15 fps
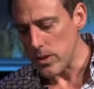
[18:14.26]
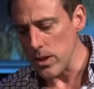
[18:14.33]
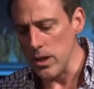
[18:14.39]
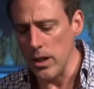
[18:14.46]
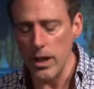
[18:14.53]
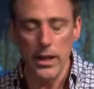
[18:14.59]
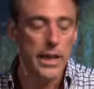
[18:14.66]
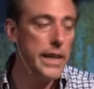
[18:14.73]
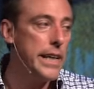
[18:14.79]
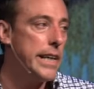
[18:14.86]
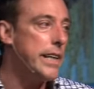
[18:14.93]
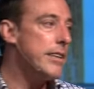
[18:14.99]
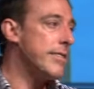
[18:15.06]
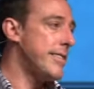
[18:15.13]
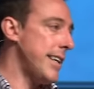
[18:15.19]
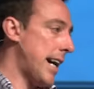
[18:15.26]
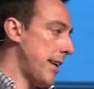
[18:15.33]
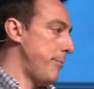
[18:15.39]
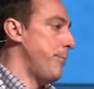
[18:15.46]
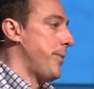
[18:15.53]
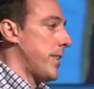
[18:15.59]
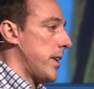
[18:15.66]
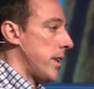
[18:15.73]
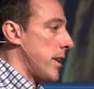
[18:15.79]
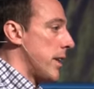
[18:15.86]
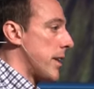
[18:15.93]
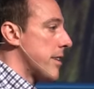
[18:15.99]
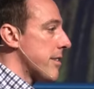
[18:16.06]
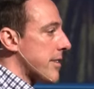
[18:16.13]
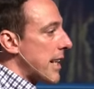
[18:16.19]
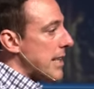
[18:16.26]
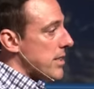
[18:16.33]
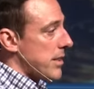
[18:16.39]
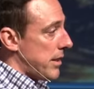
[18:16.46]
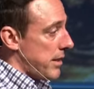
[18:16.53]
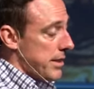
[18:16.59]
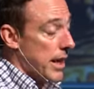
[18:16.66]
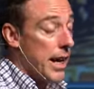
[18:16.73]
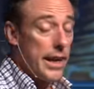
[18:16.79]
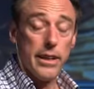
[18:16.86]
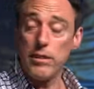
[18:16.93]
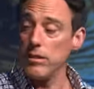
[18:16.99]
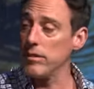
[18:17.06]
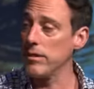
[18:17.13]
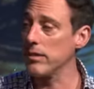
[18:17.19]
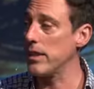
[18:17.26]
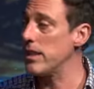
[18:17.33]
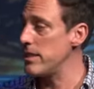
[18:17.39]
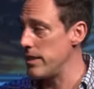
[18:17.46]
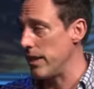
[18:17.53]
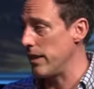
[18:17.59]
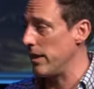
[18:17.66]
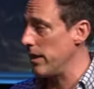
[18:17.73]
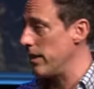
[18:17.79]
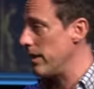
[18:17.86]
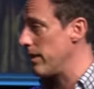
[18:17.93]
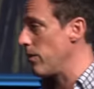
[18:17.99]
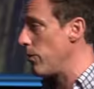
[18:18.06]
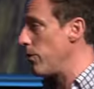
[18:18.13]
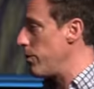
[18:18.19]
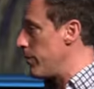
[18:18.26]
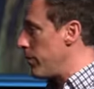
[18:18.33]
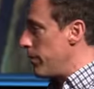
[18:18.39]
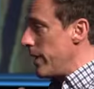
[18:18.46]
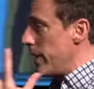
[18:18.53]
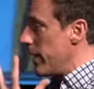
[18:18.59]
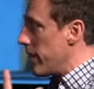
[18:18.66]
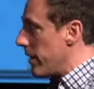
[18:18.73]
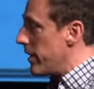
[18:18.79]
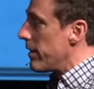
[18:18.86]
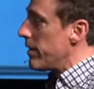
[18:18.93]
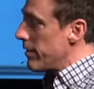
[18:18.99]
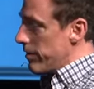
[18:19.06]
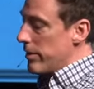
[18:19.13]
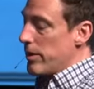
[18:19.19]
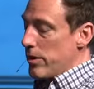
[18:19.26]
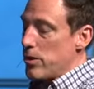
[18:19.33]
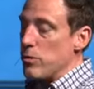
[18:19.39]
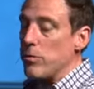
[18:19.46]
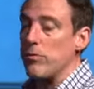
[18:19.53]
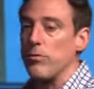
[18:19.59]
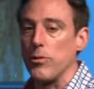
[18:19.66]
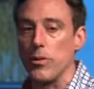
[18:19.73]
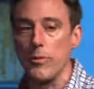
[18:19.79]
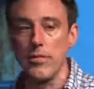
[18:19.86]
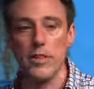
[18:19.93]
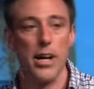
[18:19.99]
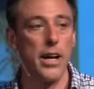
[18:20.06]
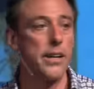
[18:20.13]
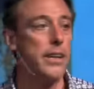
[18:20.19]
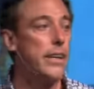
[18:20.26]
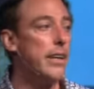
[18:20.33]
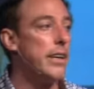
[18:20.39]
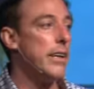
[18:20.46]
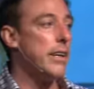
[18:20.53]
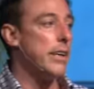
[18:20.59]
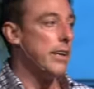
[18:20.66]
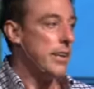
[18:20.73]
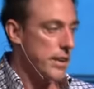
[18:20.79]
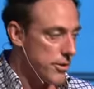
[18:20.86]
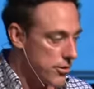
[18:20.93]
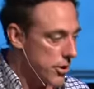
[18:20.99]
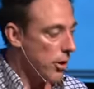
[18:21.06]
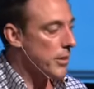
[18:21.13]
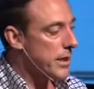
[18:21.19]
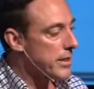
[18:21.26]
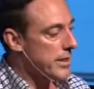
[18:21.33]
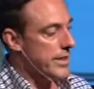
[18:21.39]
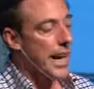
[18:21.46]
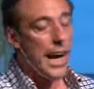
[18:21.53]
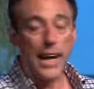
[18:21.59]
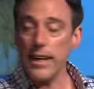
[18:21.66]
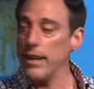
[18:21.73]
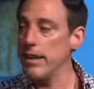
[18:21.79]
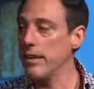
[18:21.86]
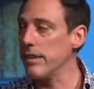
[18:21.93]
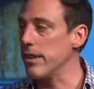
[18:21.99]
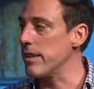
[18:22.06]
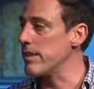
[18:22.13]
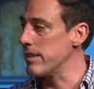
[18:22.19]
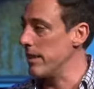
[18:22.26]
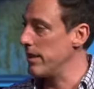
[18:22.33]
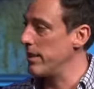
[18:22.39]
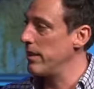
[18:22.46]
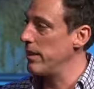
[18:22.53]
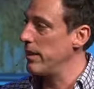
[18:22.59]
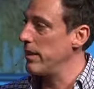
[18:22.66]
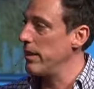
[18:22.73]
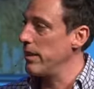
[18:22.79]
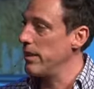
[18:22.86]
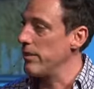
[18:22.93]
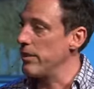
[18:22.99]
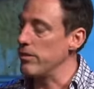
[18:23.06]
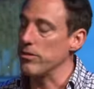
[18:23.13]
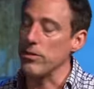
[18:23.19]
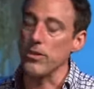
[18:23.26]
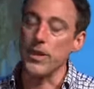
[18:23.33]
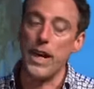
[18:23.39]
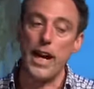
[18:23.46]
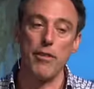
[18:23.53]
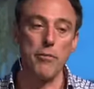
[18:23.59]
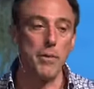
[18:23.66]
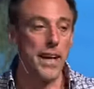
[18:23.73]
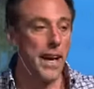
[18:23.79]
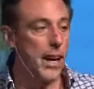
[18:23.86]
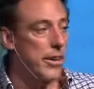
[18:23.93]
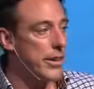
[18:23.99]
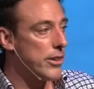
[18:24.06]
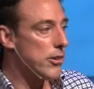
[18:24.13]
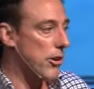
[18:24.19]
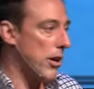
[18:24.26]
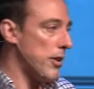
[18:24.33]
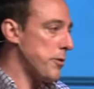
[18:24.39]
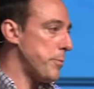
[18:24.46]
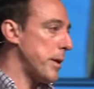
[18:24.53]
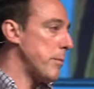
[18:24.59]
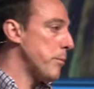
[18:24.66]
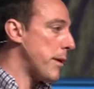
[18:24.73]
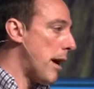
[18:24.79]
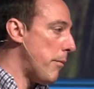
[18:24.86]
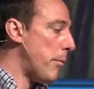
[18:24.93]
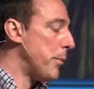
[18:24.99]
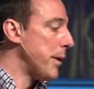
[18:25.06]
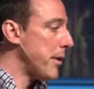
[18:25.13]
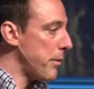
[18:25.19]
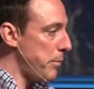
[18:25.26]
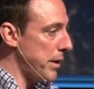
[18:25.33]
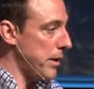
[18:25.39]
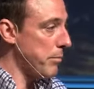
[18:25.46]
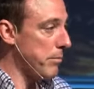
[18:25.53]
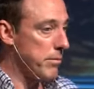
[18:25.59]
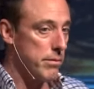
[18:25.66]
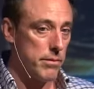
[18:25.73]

uh, he's dead. Like this guy's going to die. That's it. No human being. And he's in a human form. He's God. He's going to die. That's it. All right, so they have him carry a crossbeam, probably the beam.